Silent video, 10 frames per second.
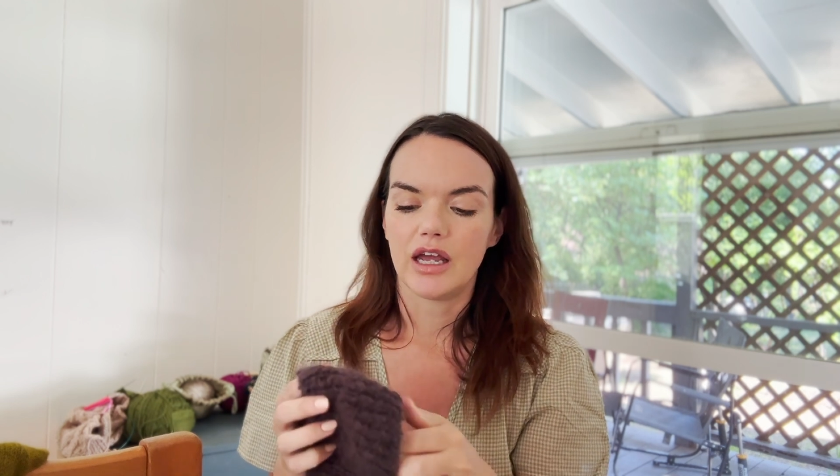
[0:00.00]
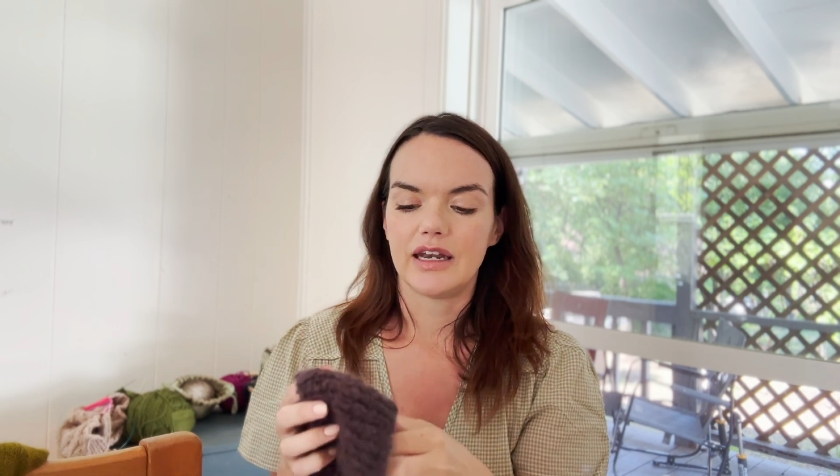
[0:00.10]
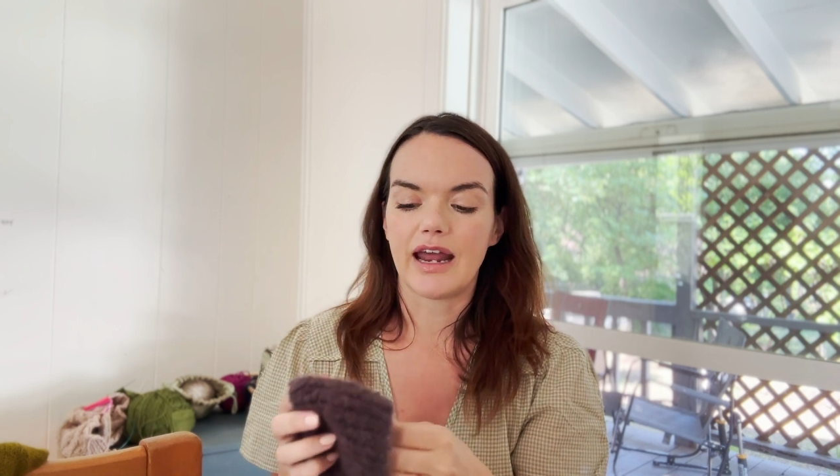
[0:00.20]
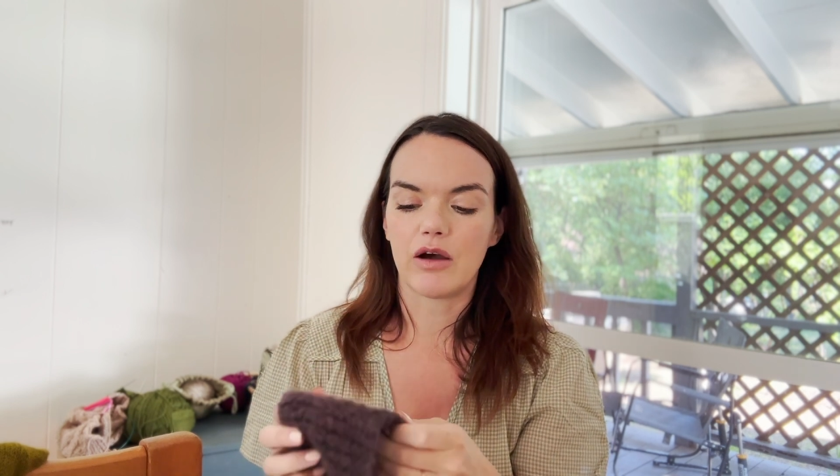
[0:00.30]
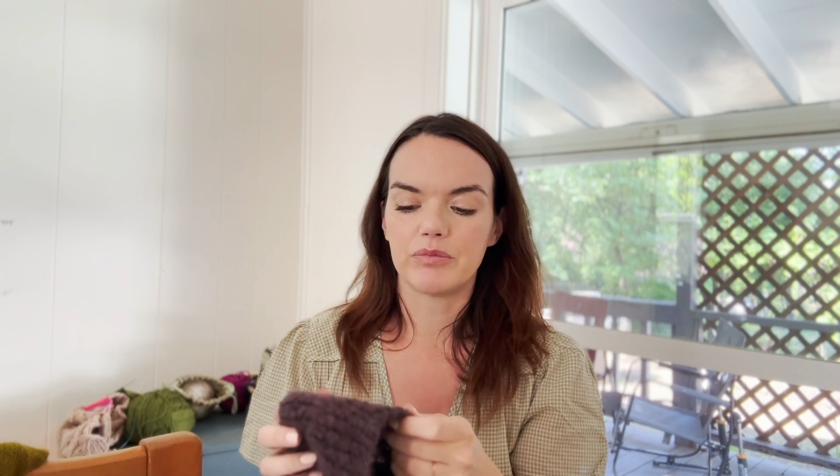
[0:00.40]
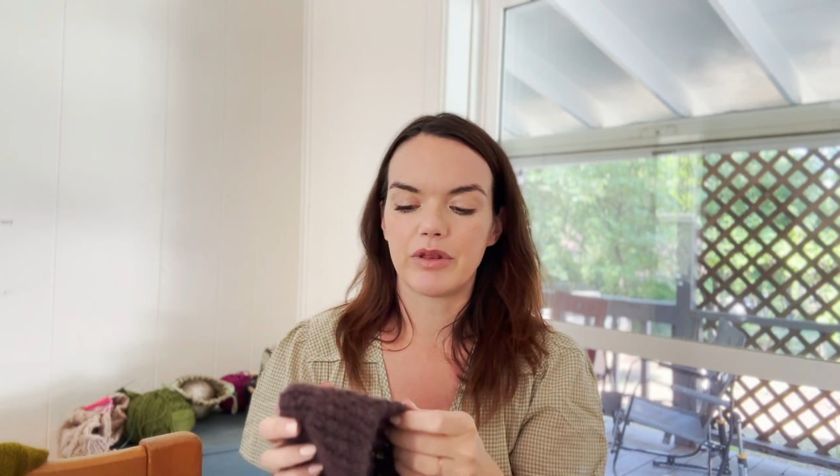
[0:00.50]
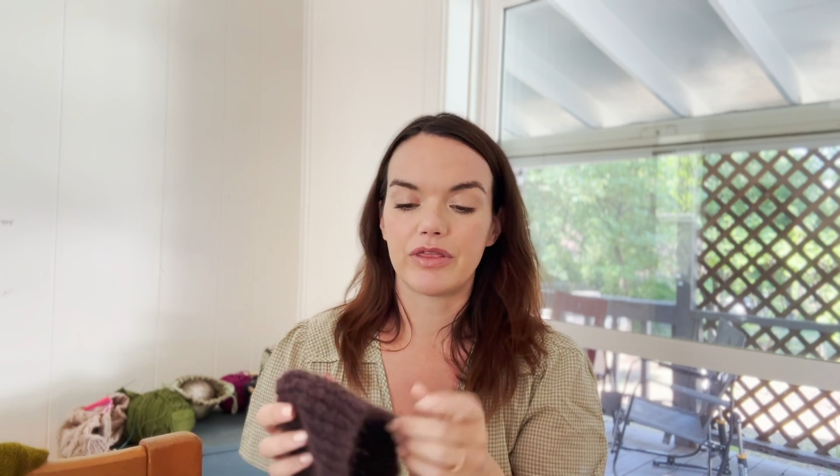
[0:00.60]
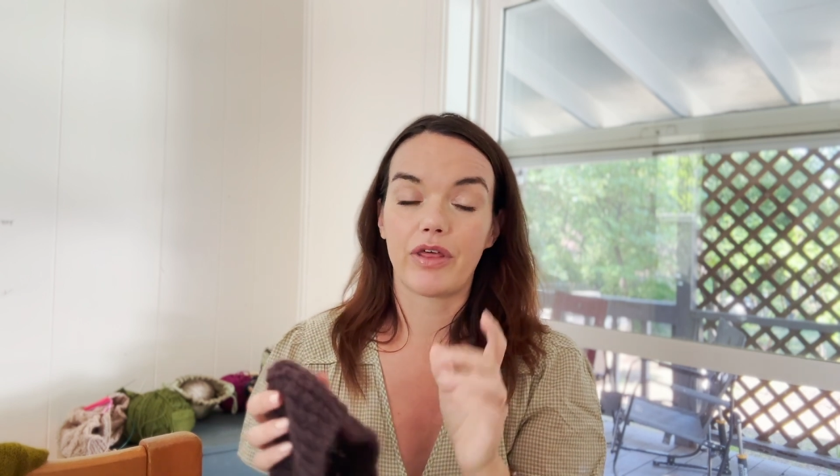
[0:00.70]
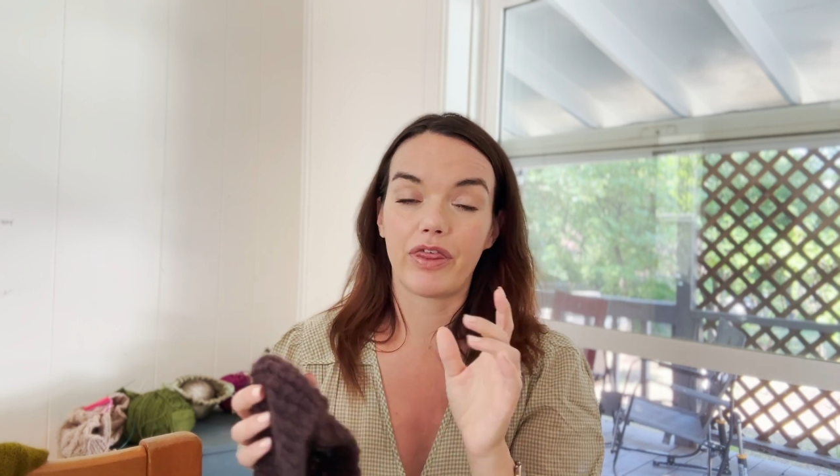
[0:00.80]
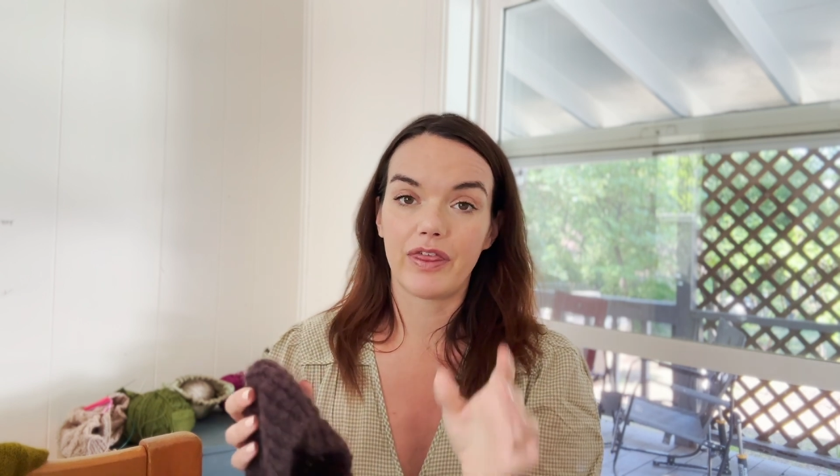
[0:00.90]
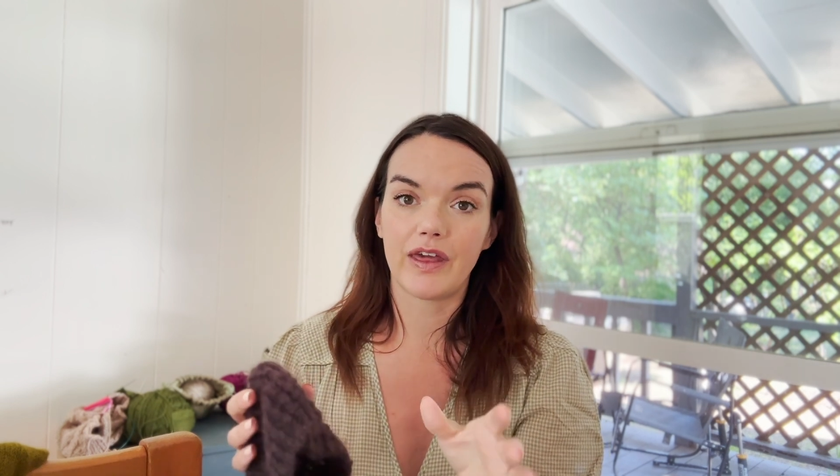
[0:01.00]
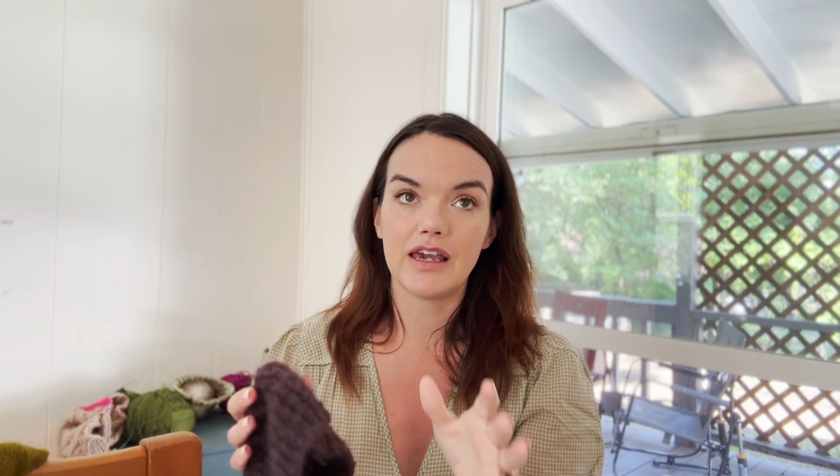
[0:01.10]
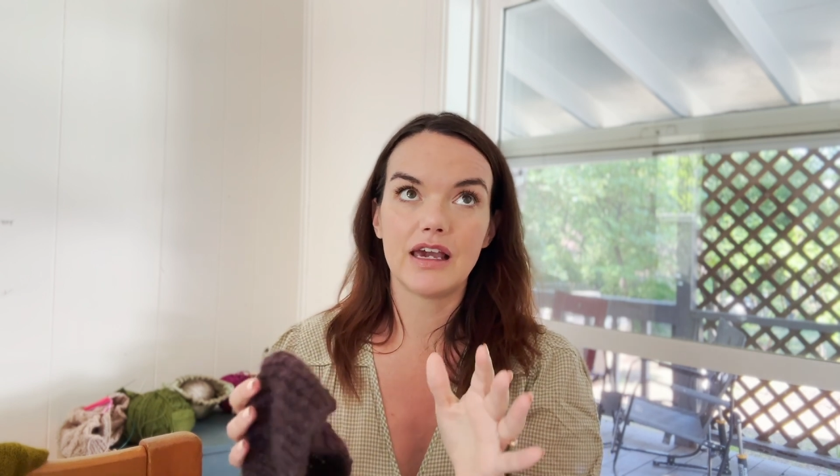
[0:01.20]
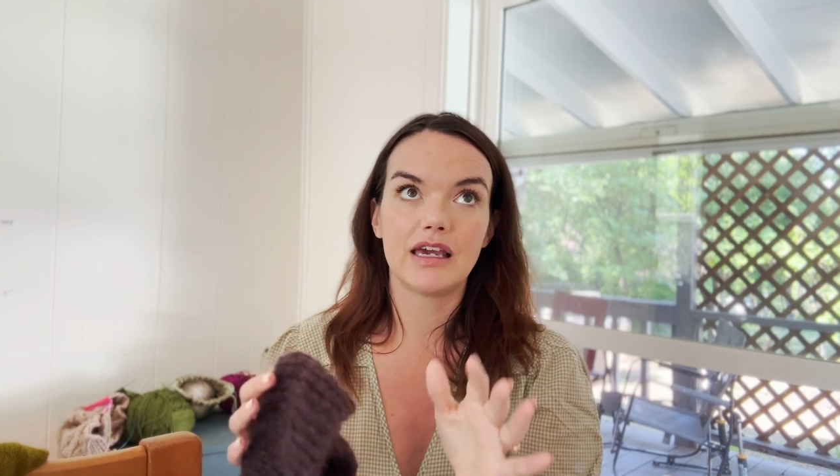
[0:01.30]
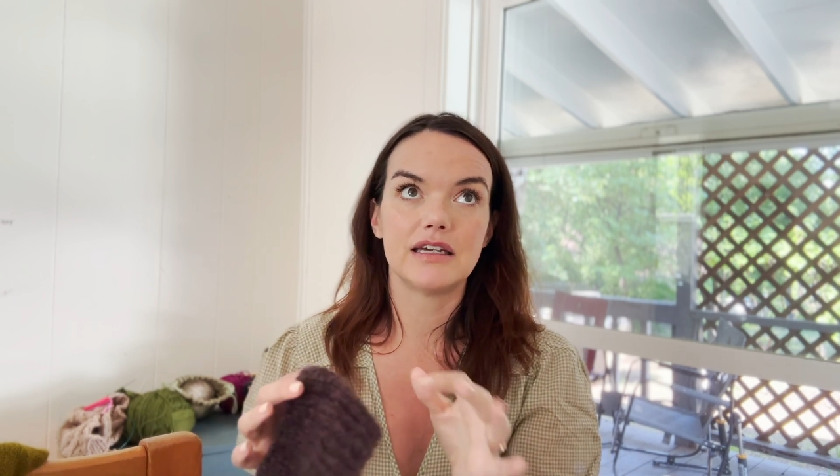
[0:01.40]
Now, but the
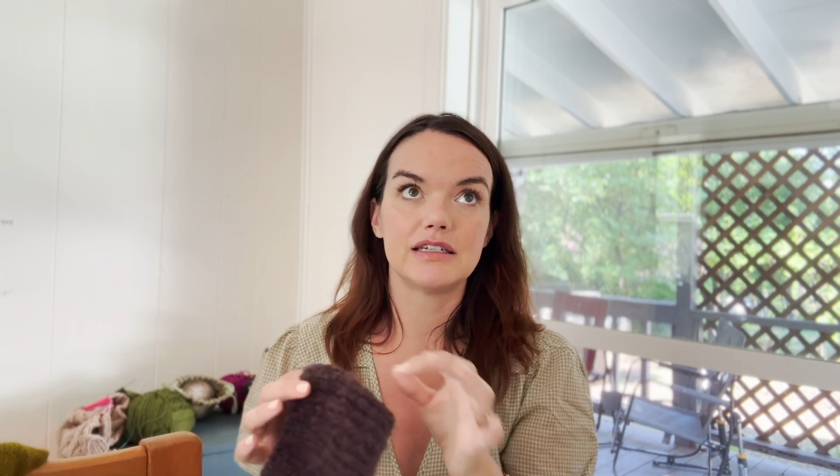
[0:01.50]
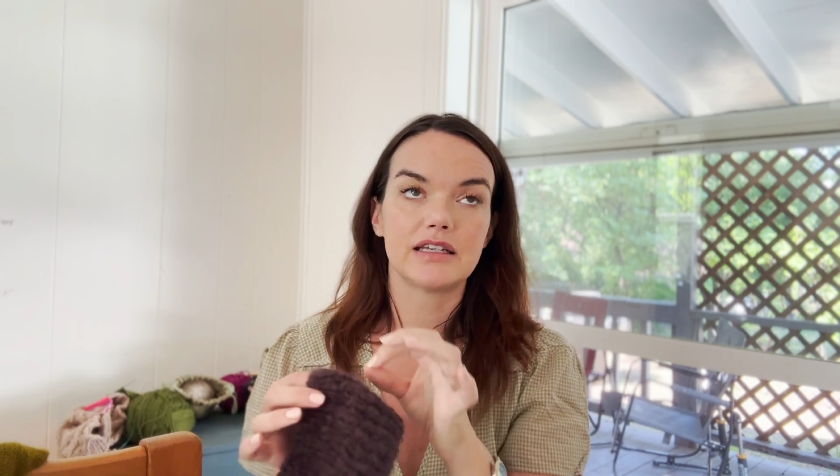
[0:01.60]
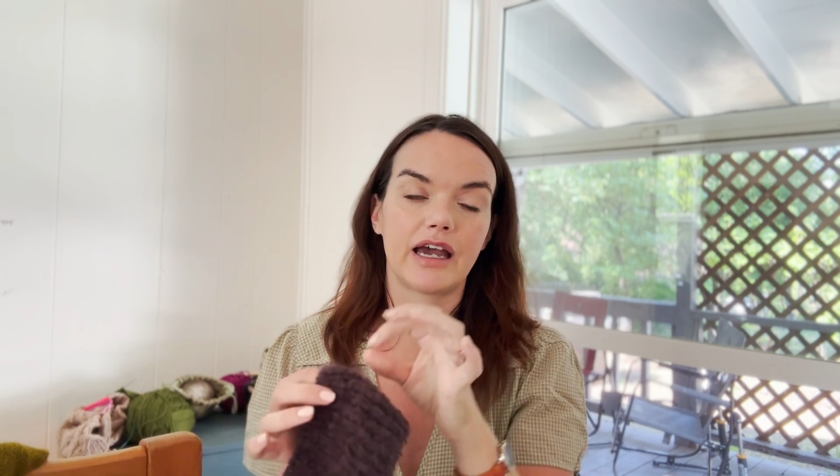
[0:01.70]
thing is,